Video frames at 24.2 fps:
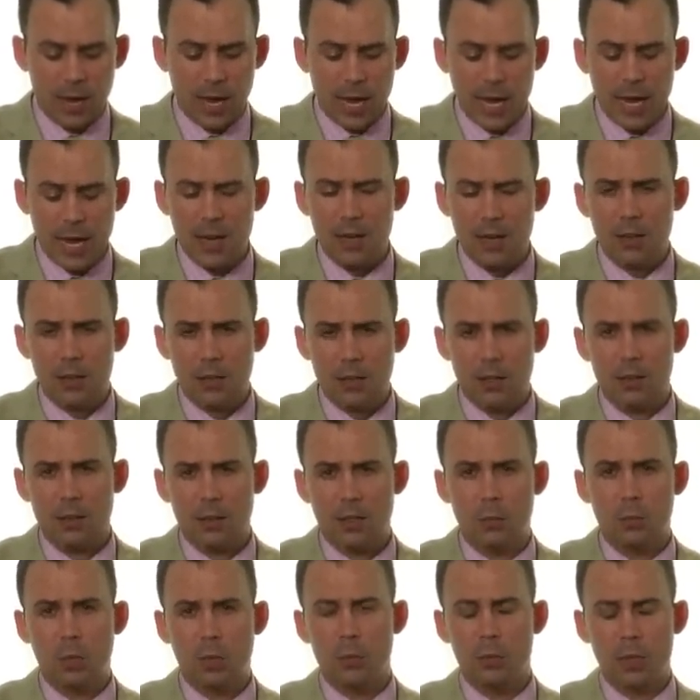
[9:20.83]
And
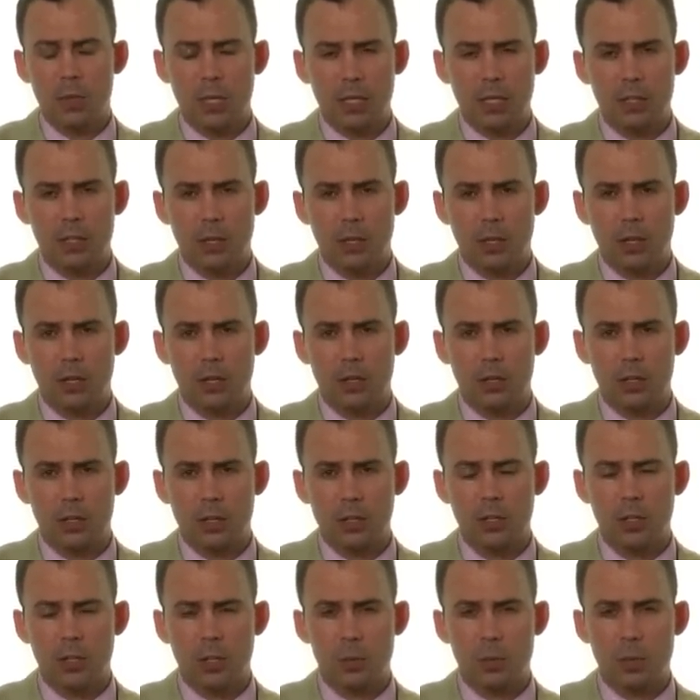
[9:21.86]
them limiting their,
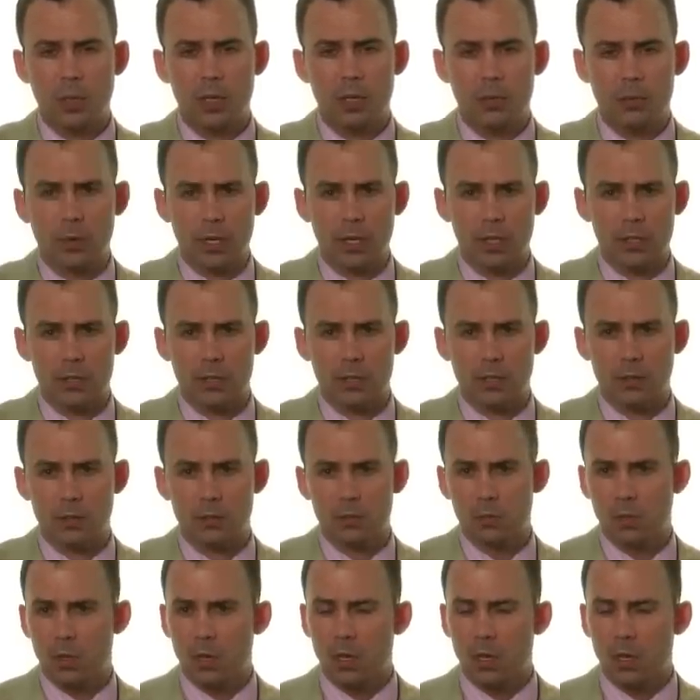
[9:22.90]
their European risk.